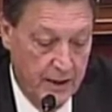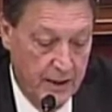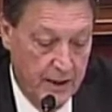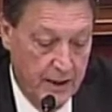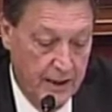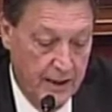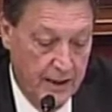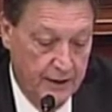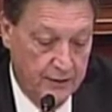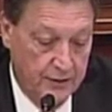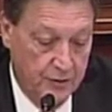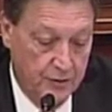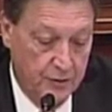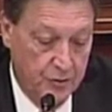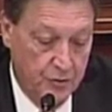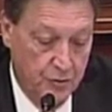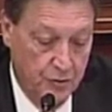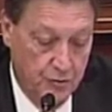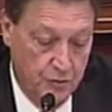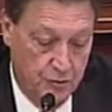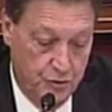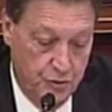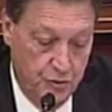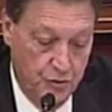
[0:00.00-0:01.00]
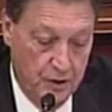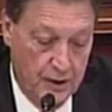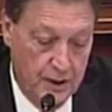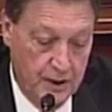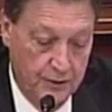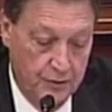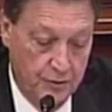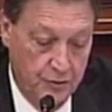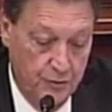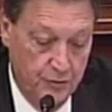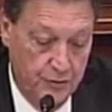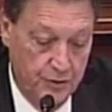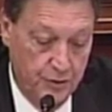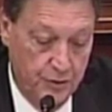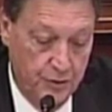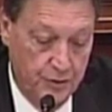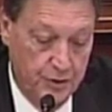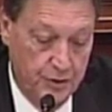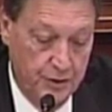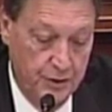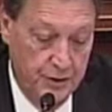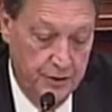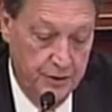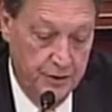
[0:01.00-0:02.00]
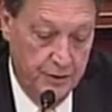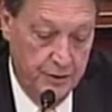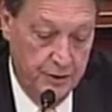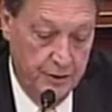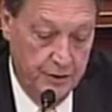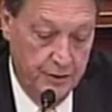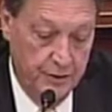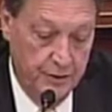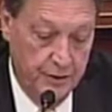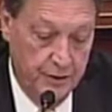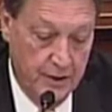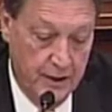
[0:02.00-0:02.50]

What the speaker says: At the July 2013 hearing,